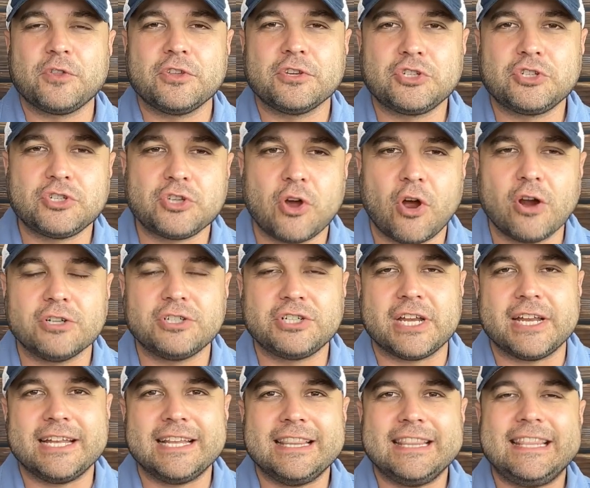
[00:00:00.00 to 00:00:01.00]
the
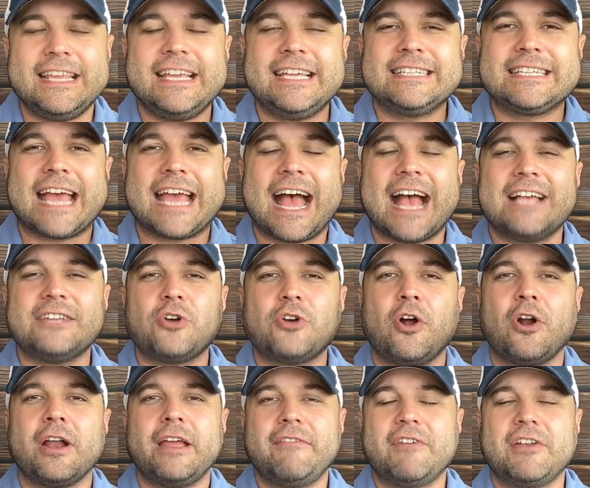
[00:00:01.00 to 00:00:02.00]
sergeant. These guys
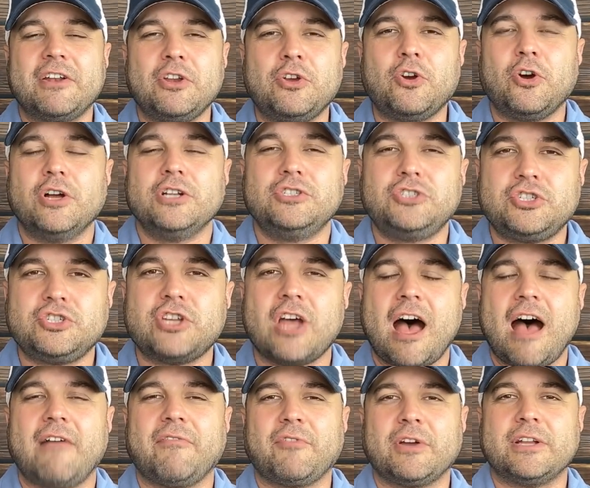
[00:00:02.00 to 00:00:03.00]
aren't even good
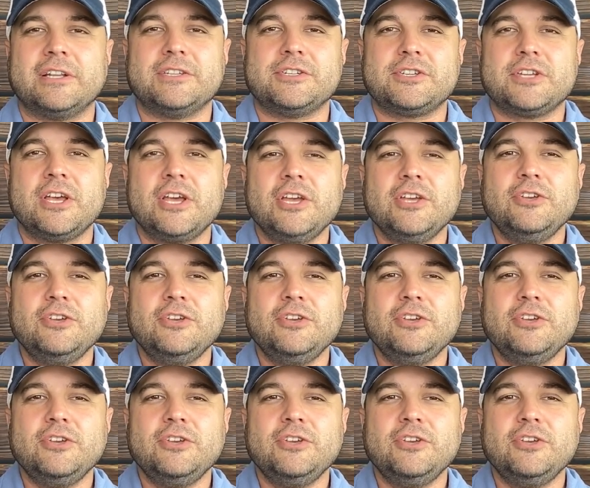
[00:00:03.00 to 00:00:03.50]
sovereigns.